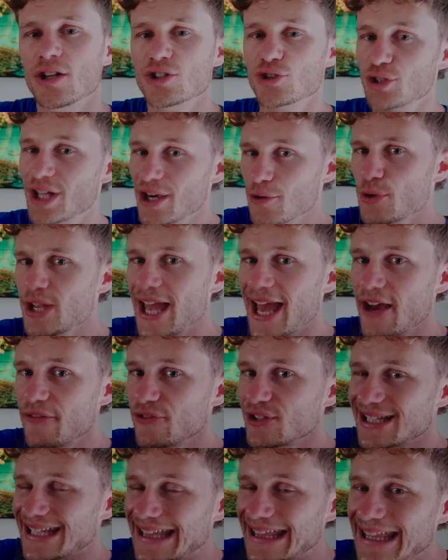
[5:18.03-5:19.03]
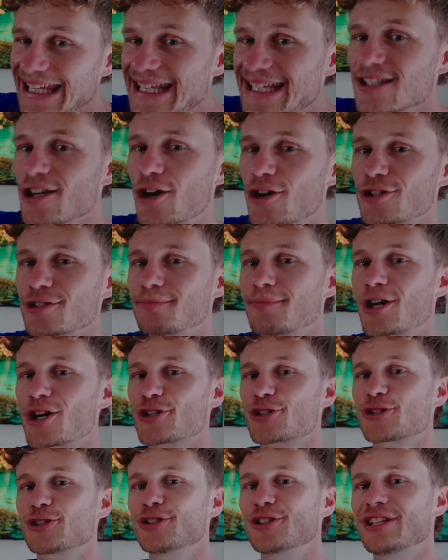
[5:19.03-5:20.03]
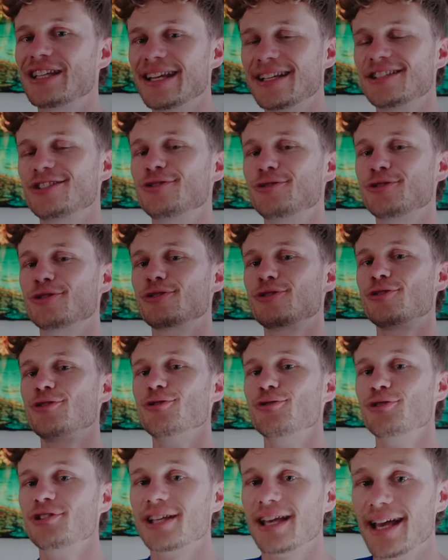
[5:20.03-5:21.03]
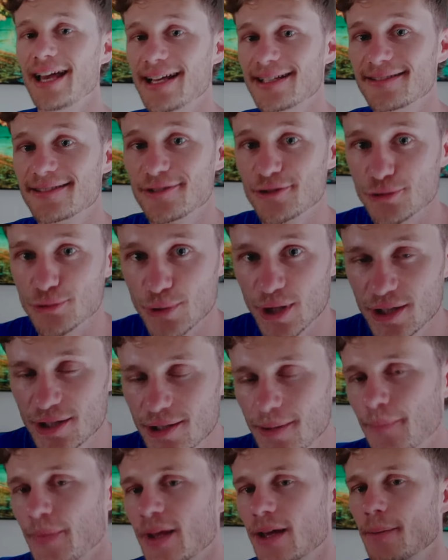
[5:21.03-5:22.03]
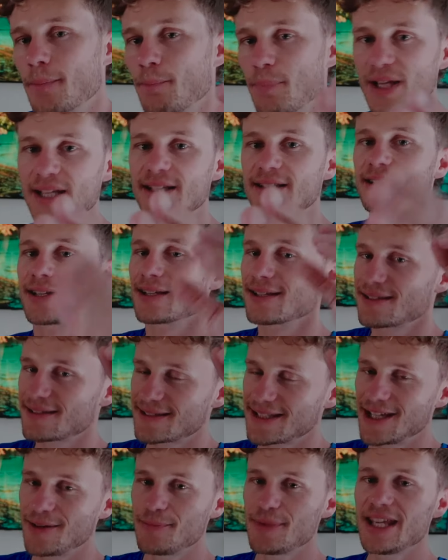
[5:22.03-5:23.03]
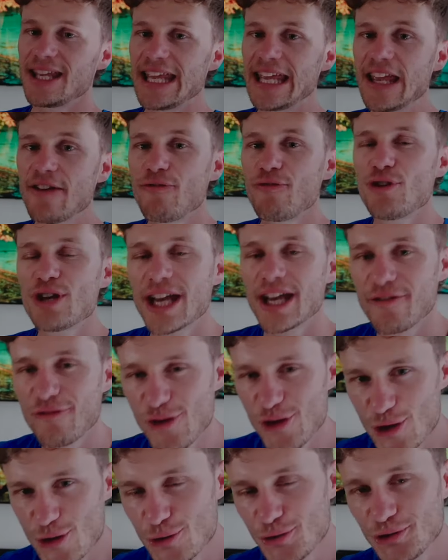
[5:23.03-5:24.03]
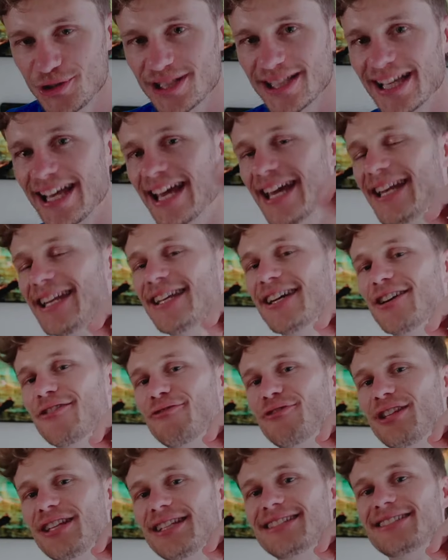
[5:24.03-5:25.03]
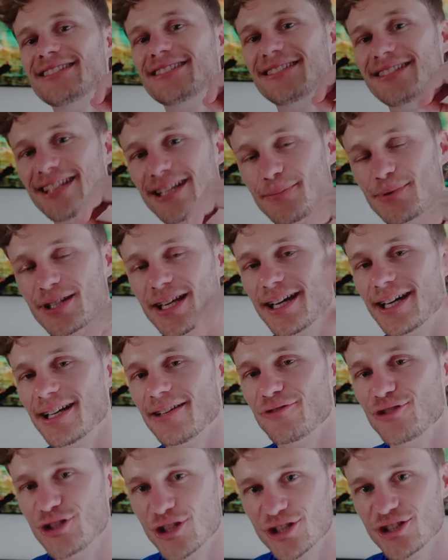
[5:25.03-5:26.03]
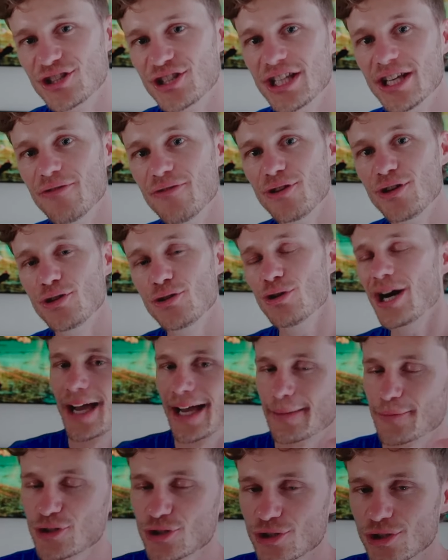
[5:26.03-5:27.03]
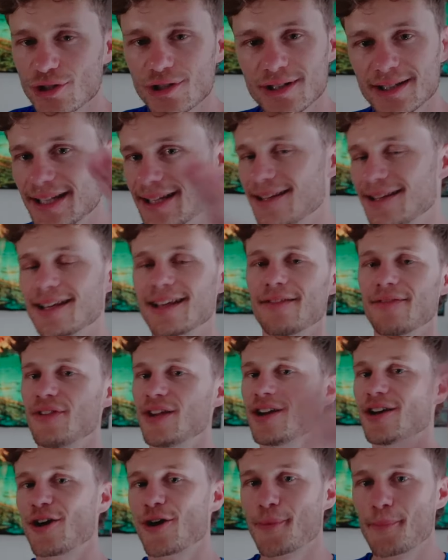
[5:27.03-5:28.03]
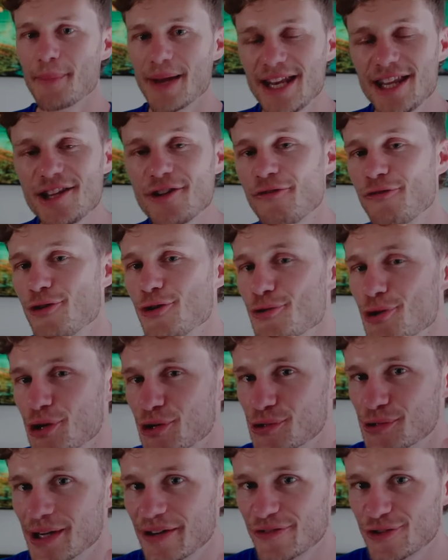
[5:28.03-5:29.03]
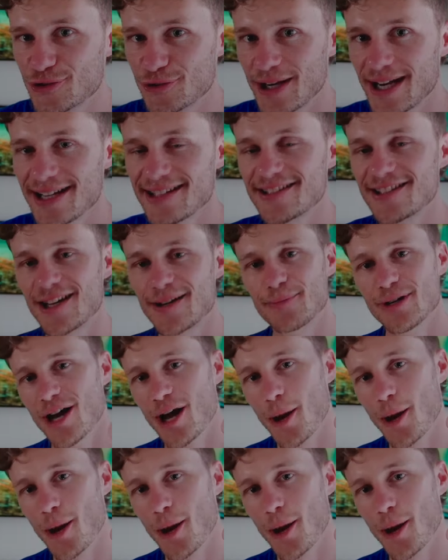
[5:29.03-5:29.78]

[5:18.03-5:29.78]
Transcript: So there we have it. These are the marginal gains you can use as a runner. Please tell me if you have used any of these tips I have just given you. I'm sure that there are many of you who have tried some.